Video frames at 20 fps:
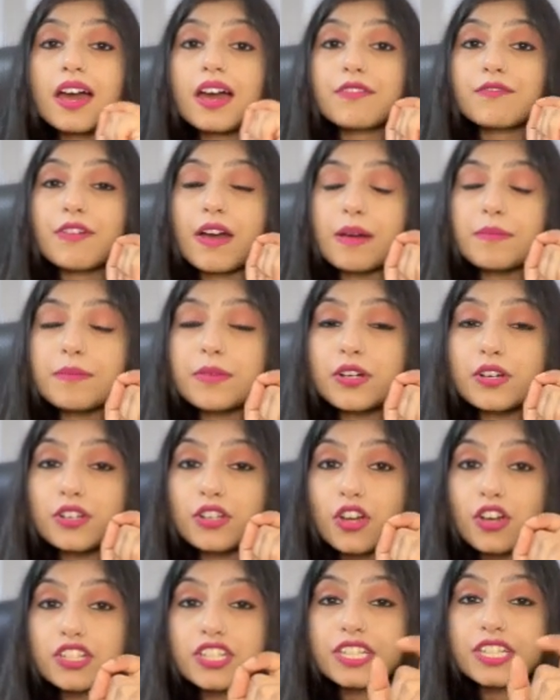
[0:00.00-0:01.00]

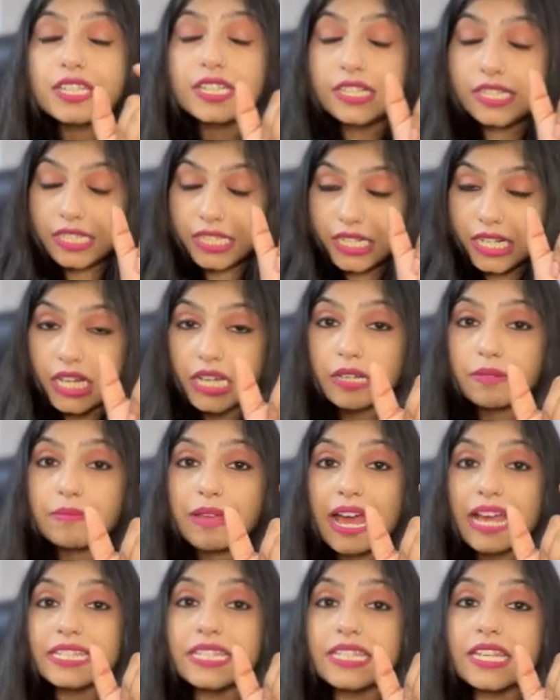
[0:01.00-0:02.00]
Pharmacology, the term,
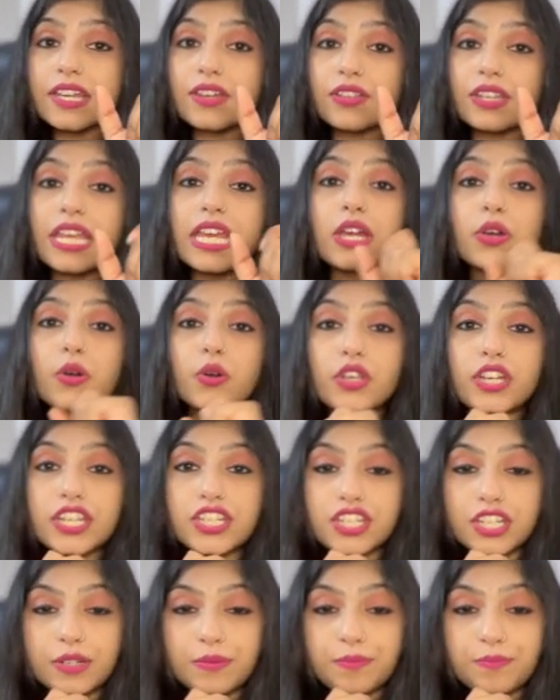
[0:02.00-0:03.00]
has a Greek
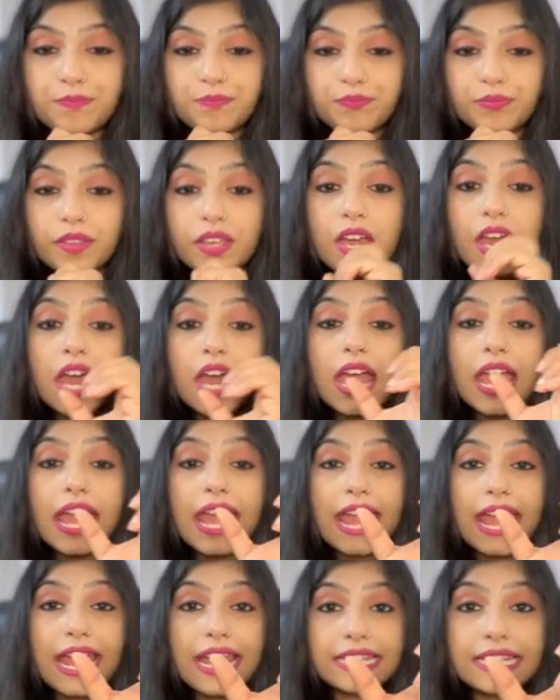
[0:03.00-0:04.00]
origin.
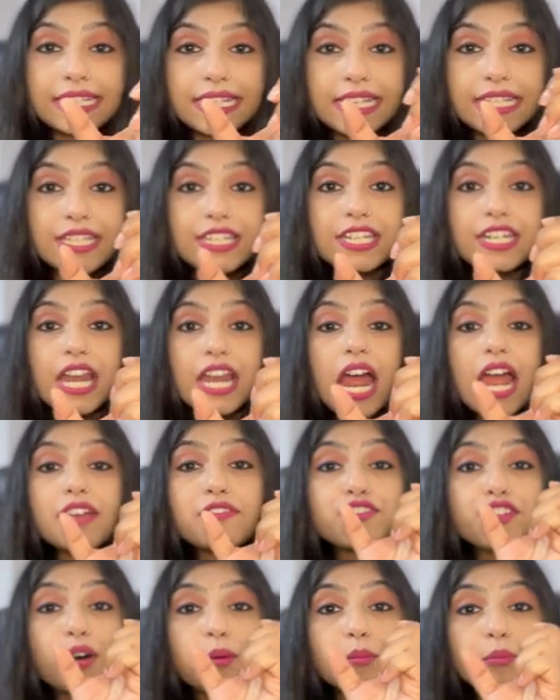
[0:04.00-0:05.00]
It is
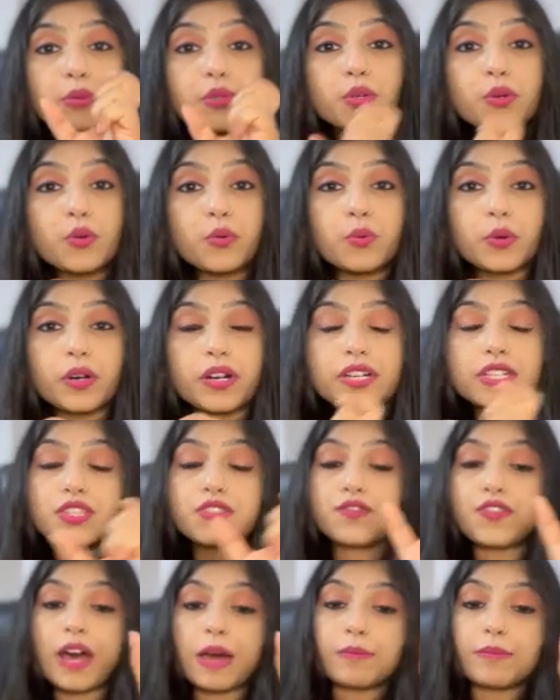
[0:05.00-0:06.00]
derived from two
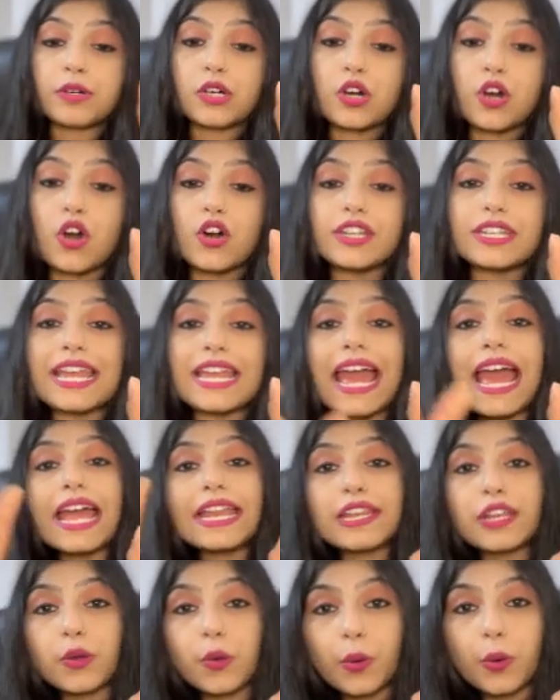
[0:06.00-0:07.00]
words, pharmakon
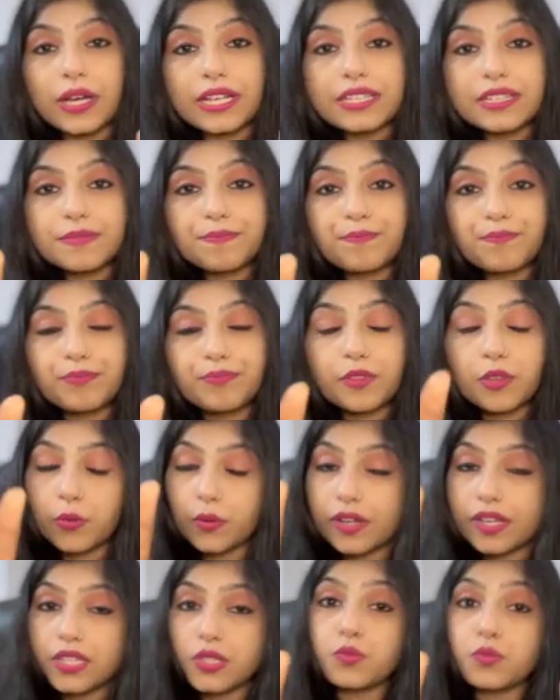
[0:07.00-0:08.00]
and logos.
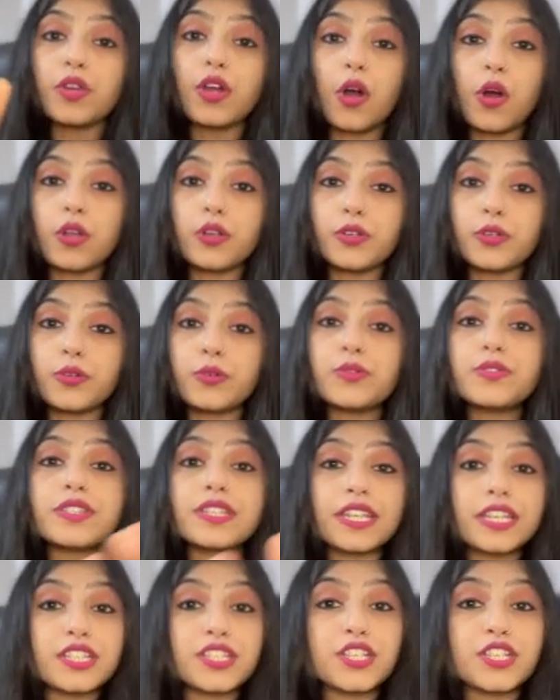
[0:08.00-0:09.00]
Logos, we all know,
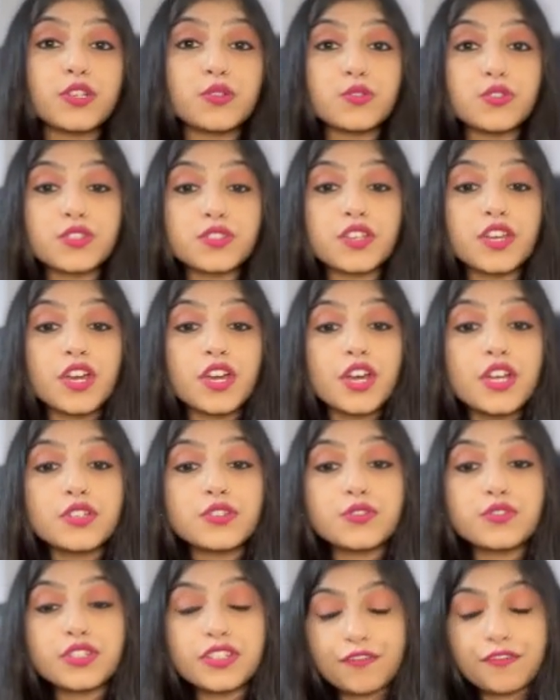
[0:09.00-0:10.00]
is used
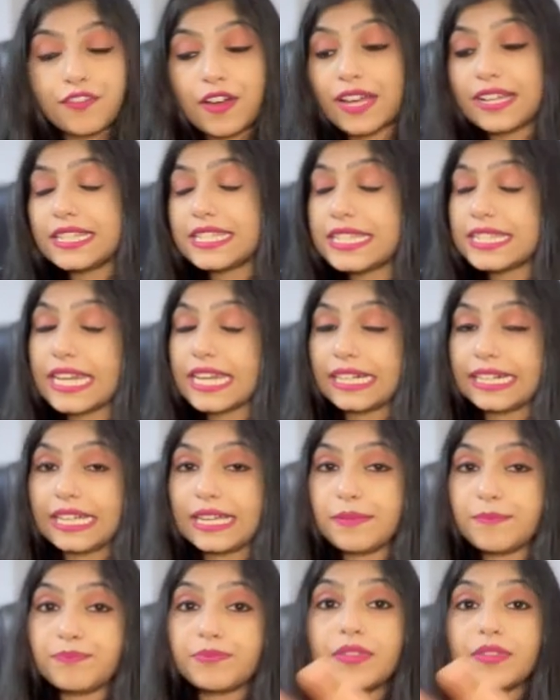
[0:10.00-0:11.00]
to define
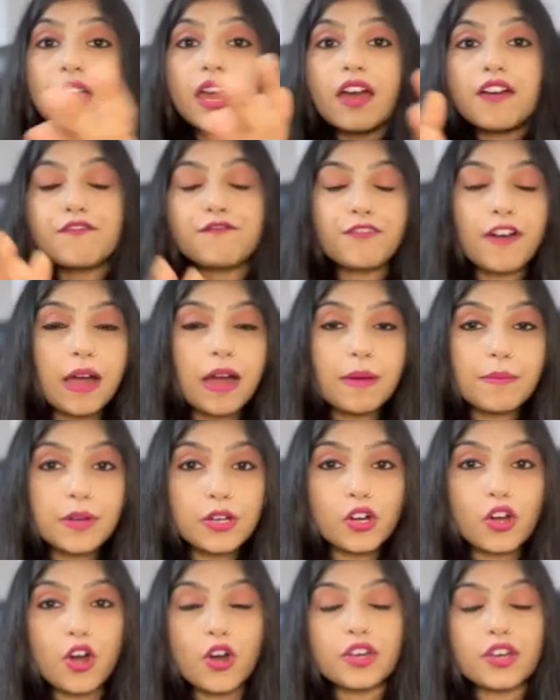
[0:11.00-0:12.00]
study.
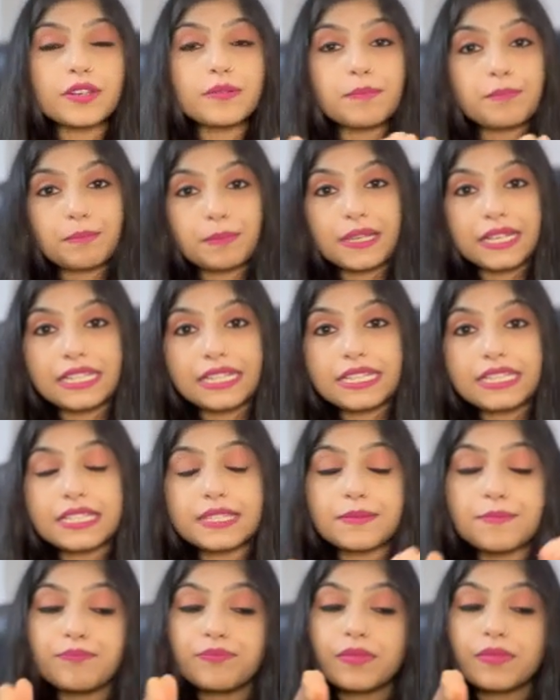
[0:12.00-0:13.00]
Pharmakon
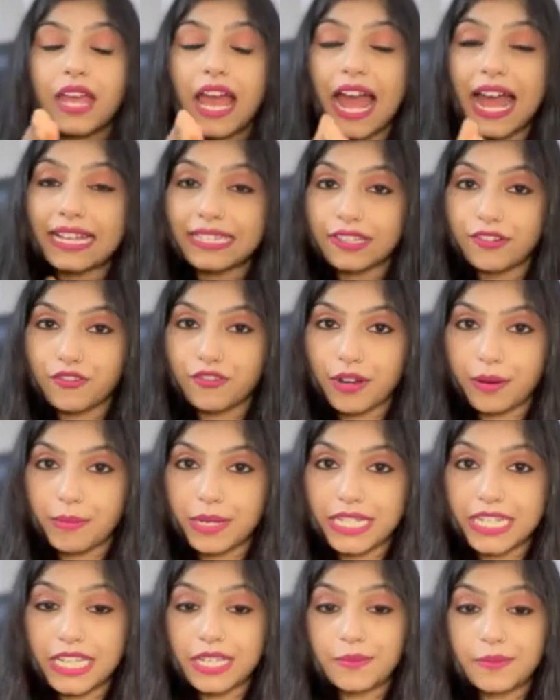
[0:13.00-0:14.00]
means either
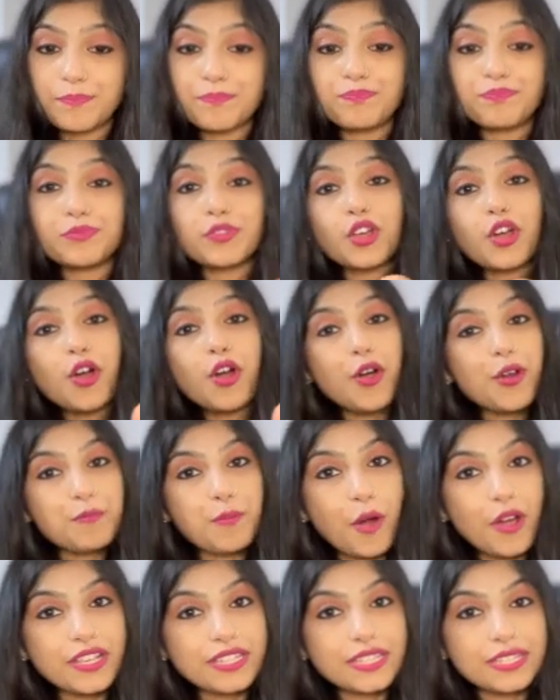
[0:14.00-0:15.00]
remedy or
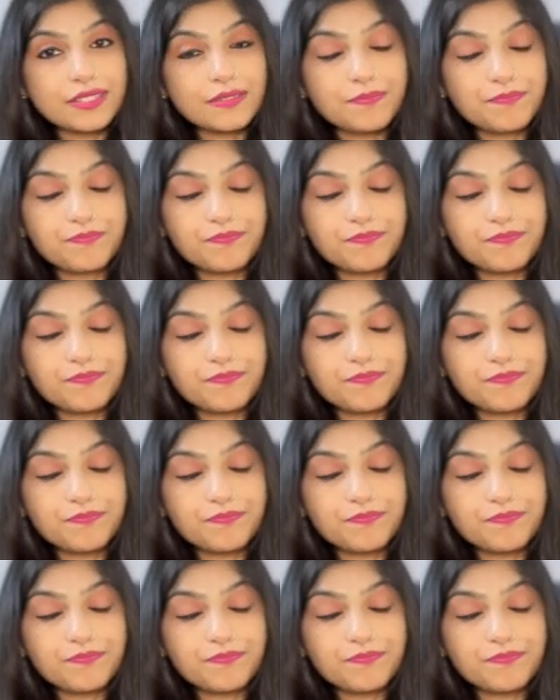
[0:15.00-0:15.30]
poison.